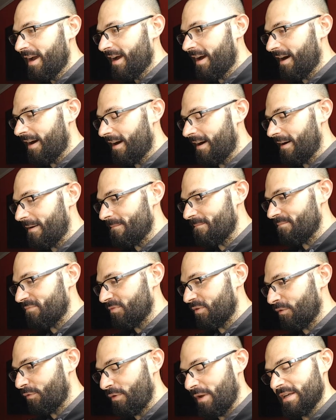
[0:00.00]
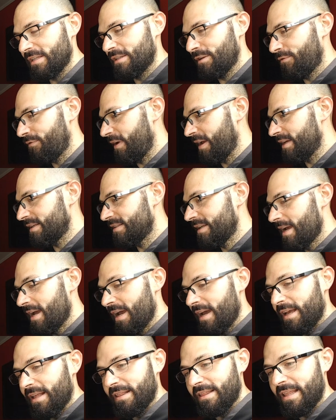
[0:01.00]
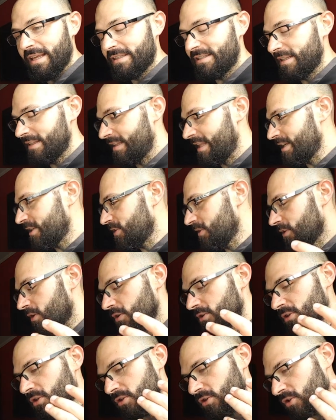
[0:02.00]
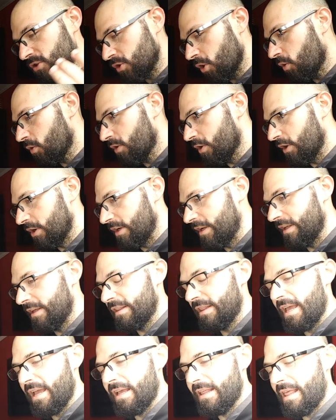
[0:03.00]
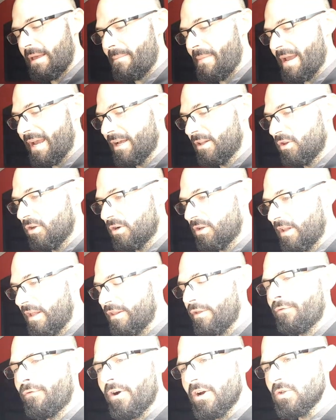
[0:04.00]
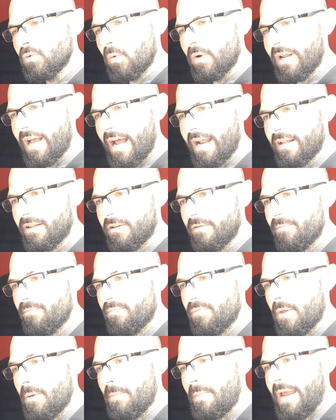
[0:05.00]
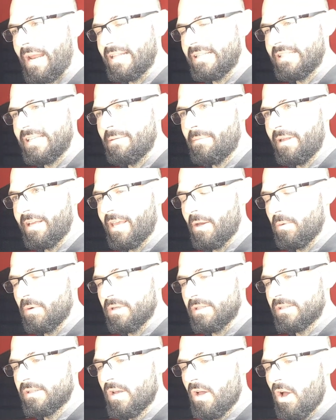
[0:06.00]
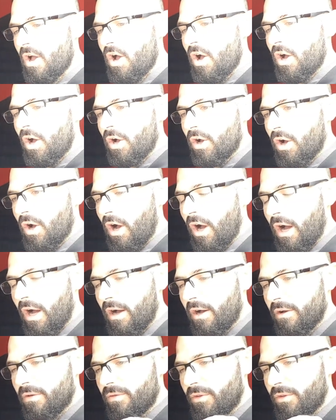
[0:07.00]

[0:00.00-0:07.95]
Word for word: um, face to face. This this looks so good. They they make it look like the first one kind of made it seem like it was uh,